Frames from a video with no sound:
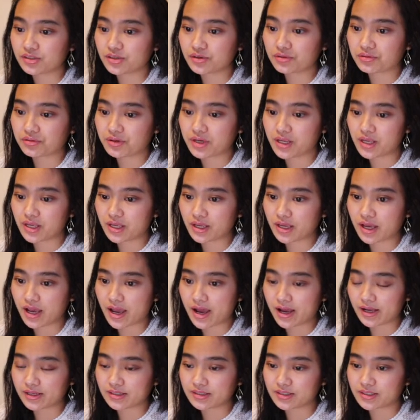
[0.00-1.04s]
during
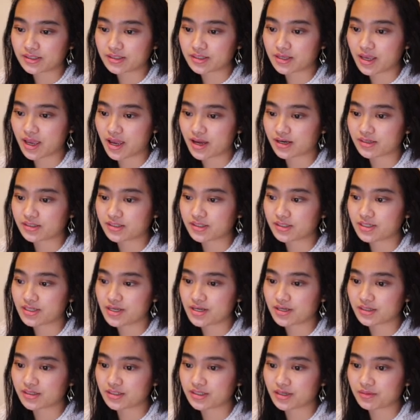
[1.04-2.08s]
I can
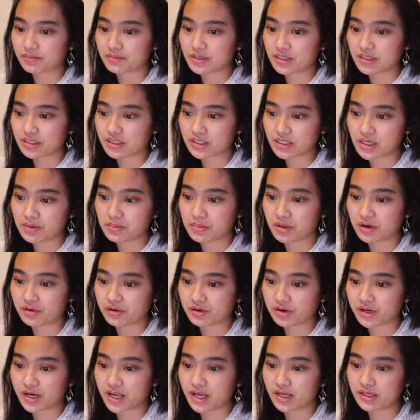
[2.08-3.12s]
see there's something
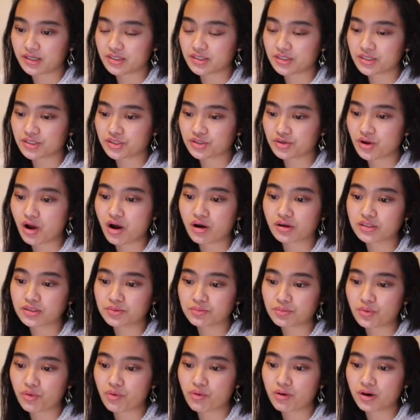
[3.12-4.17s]
similar, and this is
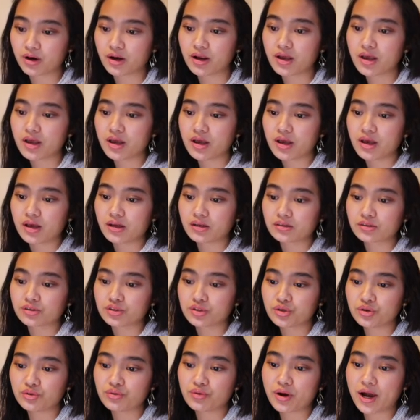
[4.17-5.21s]
cost more
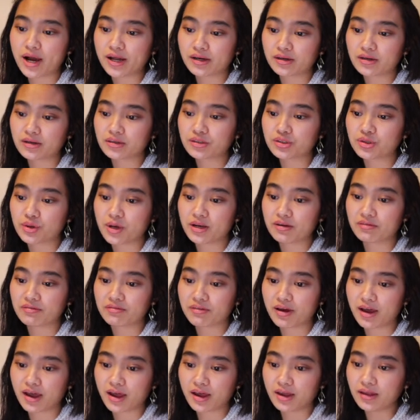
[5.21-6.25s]

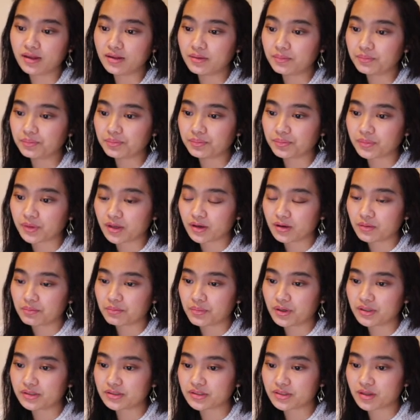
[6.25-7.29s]
225.
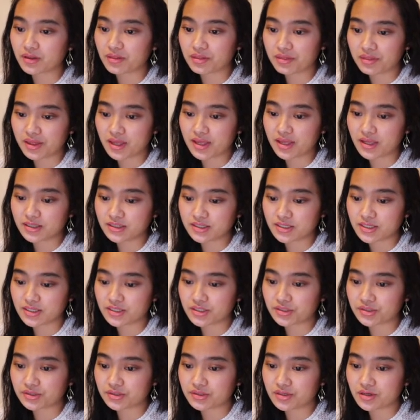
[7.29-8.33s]
But the thing is,
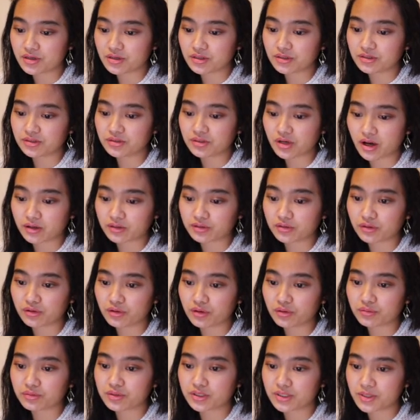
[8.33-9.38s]
it does not
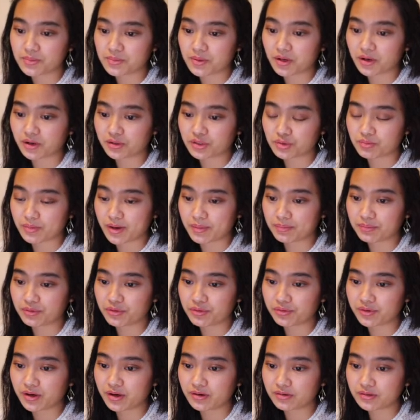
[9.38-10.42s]
look similar to my
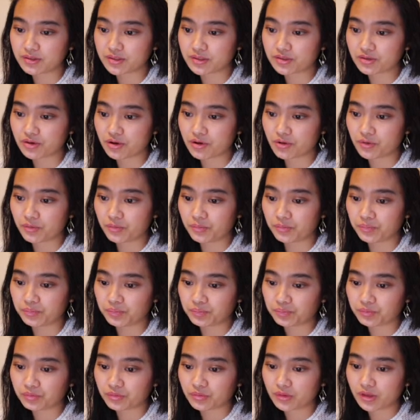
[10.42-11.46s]
product, so
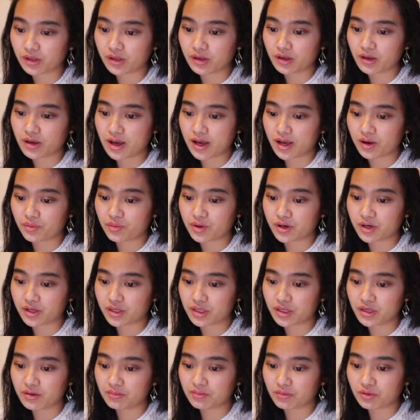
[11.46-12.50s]
I want
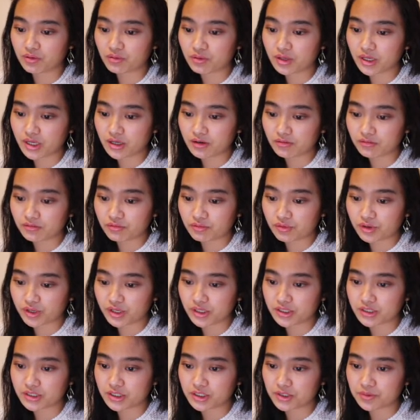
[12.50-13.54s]
to keep looking for
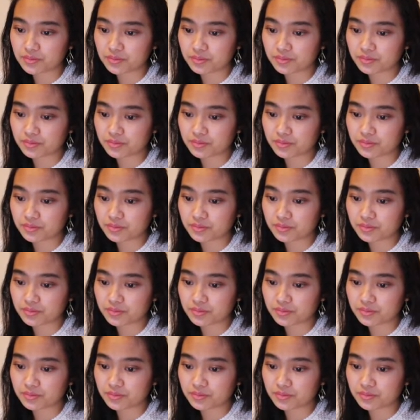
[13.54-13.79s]
it,